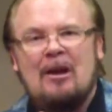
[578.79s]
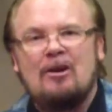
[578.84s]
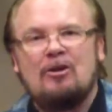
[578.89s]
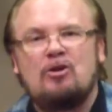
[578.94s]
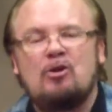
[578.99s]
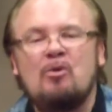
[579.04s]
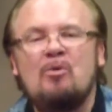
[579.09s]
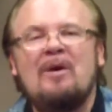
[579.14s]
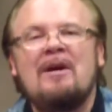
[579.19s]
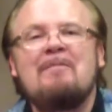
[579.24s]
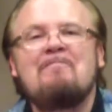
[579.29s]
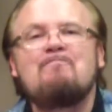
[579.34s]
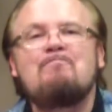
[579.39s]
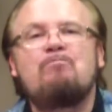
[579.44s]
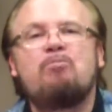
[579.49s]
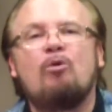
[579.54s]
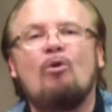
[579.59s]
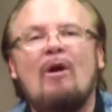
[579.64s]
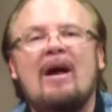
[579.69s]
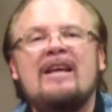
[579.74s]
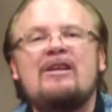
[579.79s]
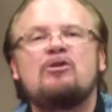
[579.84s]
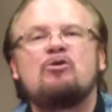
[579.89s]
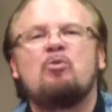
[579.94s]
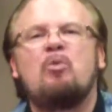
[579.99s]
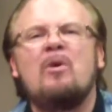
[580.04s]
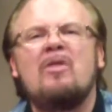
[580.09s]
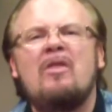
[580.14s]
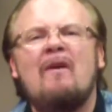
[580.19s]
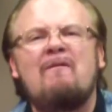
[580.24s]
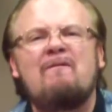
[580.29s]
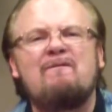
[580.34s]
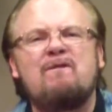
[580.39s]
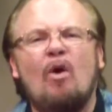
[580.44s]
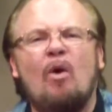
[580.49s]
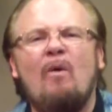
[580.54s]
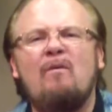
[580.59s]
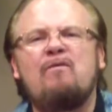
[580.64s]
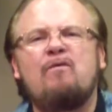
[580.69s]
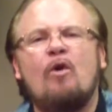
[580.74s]
to embrace with the
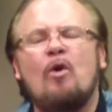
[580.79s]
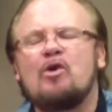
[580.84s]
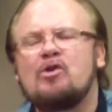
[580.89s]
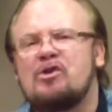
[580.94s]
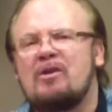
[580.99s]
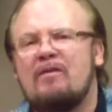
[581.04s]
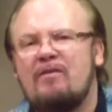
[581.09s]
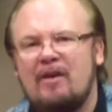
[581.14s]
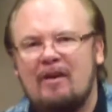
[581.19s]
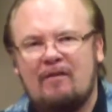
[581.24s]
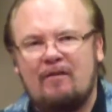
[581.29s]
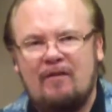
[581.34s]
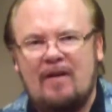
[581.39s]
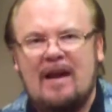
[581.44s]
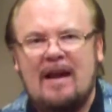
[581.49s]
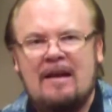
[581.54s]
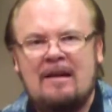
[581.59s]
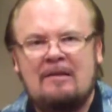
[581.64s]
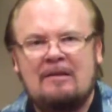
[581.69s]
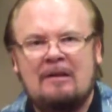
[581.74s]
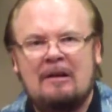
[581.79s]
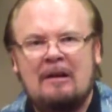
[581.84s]
full force of their faith